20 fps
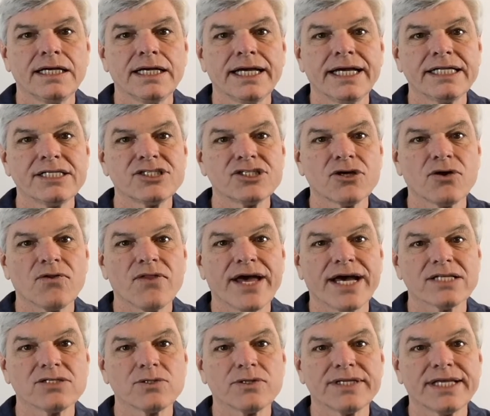And so
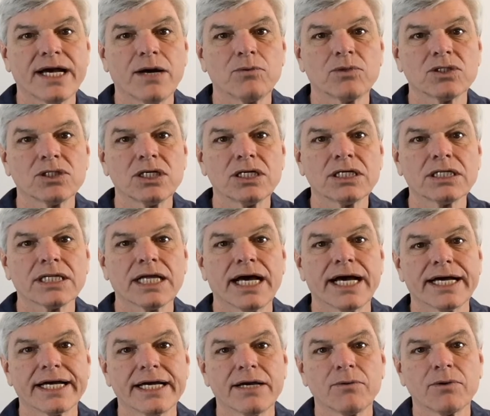that's what that will look
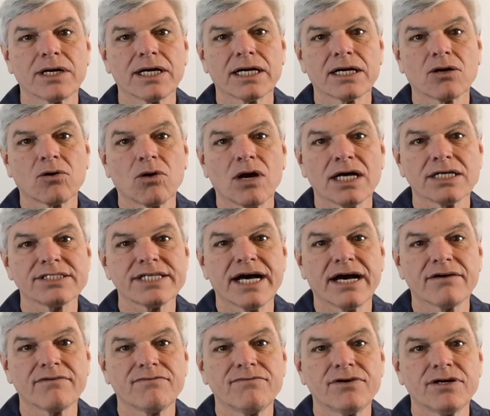like. And we're going to cross
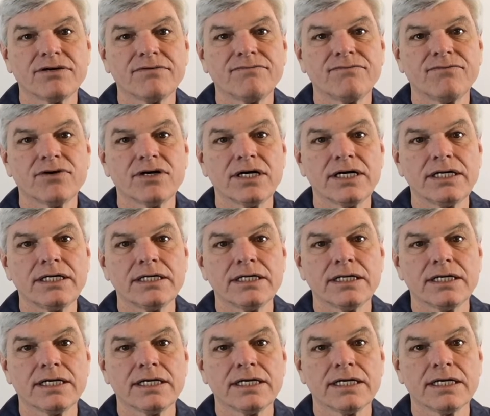out foot, foot,
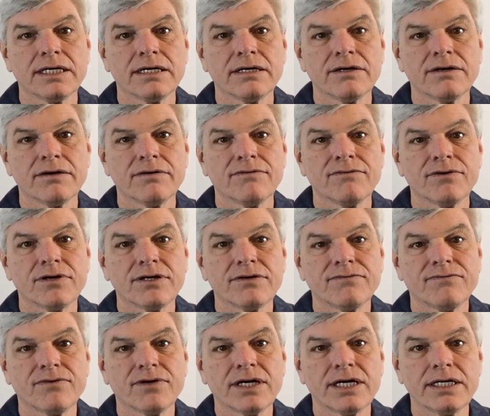foot,
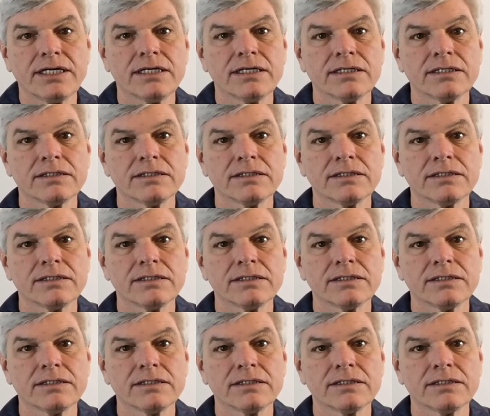foot.